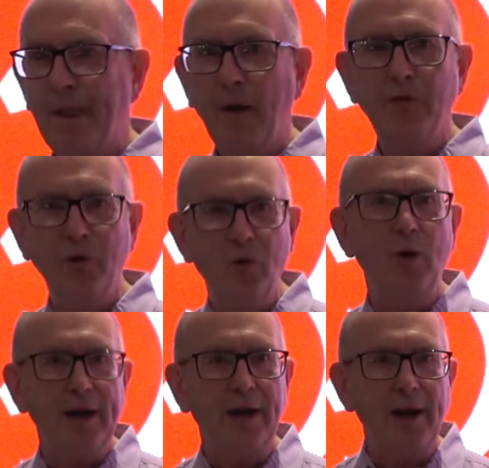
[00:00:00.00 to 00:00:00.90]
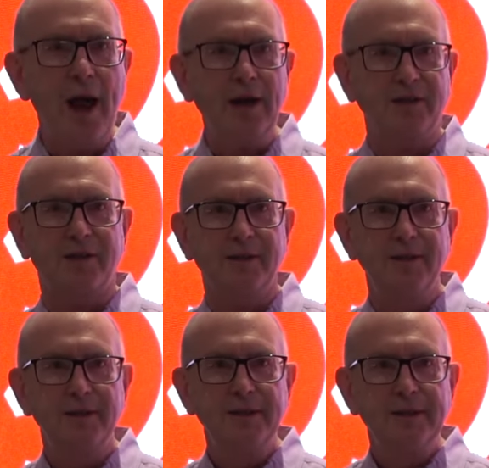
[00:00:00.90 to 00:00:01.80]
of the ruling
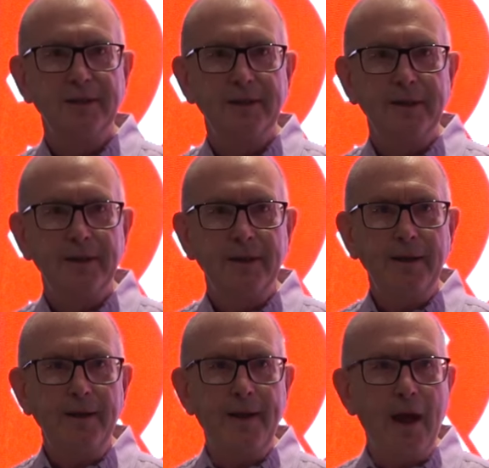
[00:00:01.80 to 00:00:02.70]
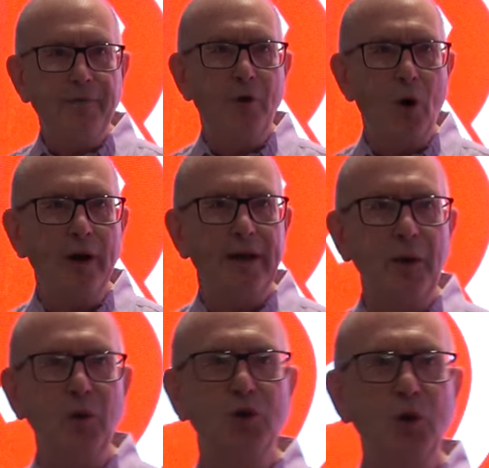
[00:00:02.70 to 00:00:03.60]
class. And therefore,
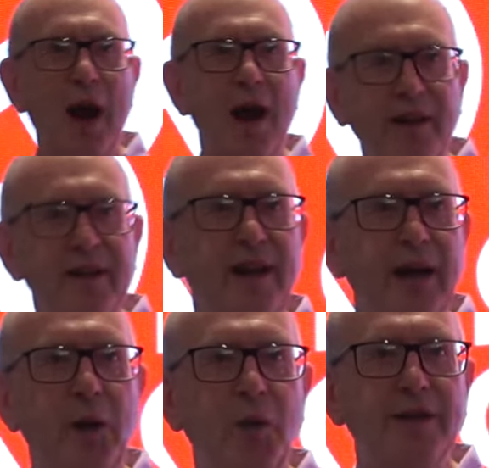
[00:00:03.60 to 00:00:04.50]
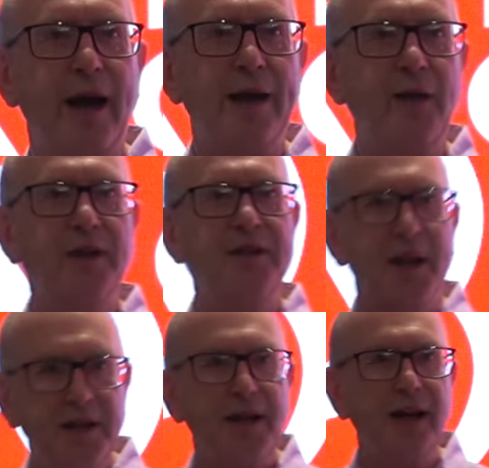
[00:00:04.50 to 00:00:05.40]
he will do anything. He will carry out the
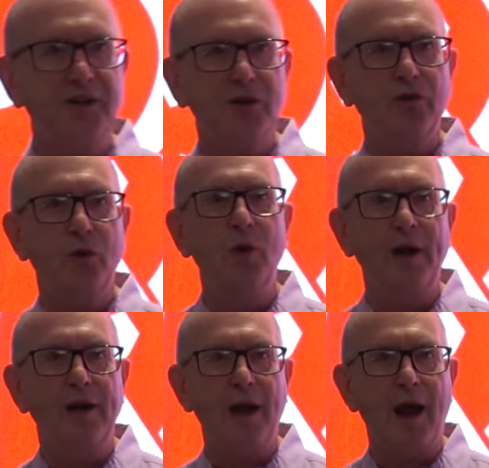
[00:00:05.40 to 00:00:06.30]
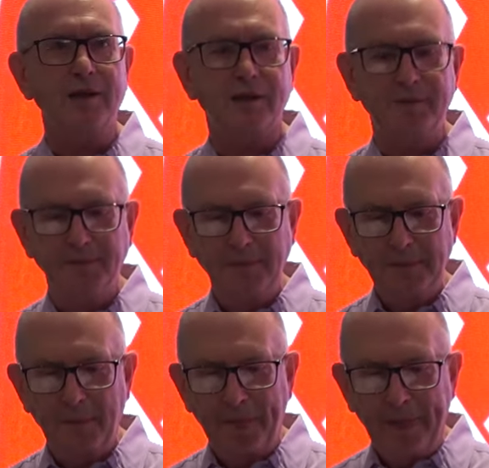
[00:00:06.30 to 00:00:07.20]
dictates of the ruling class.
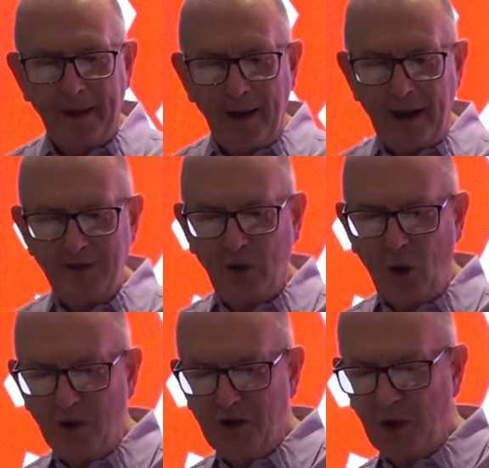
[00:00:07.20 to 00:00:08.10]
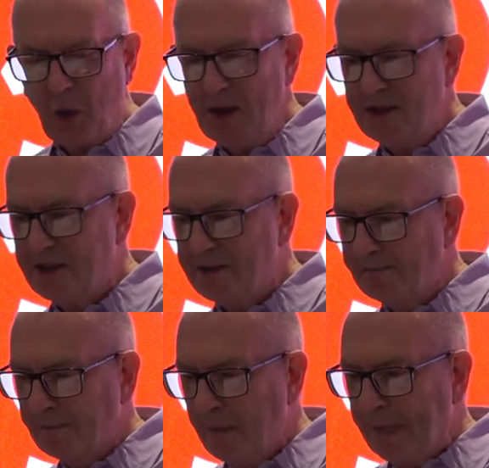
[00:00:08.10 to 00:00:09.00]
As a
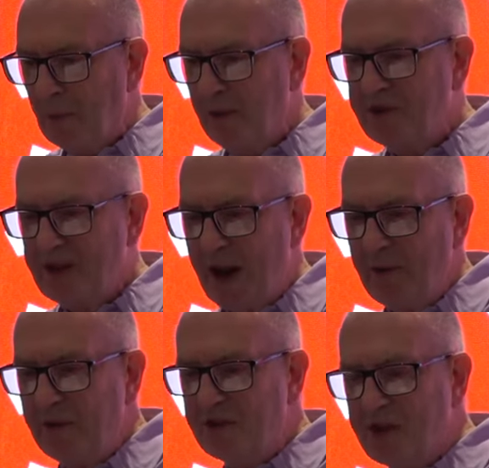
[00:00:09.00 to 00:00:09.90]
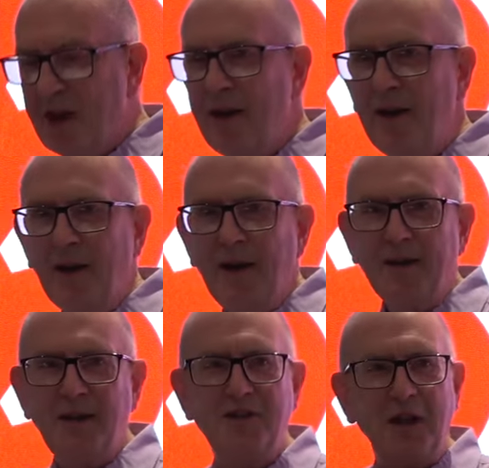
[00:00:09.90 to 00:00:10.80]
consequence, we've, said, we've seen
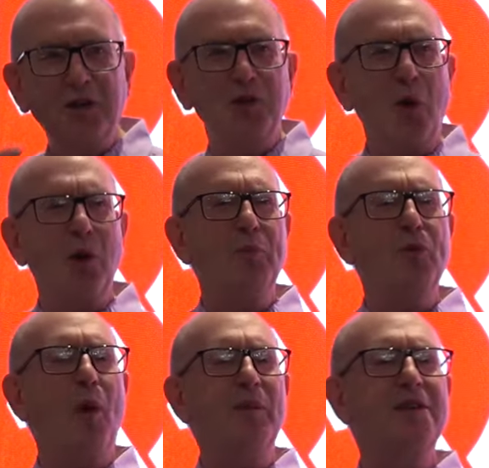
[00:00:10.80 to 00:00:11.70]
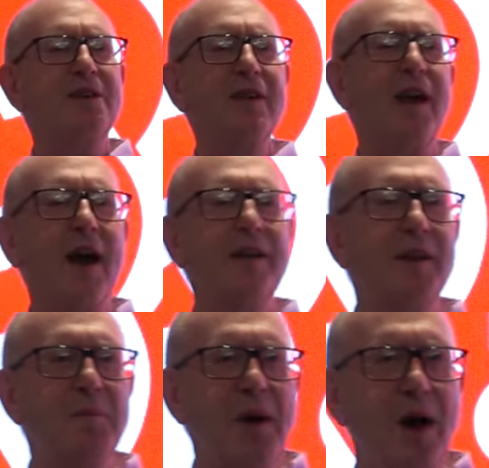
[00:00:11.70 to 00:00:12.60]
he's ditched all the promises he had
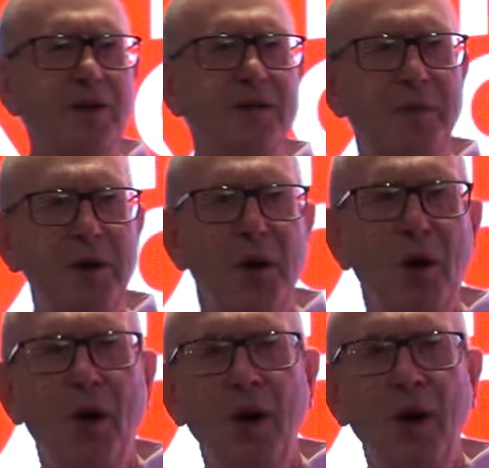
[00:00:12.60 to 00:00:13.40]
in the past to be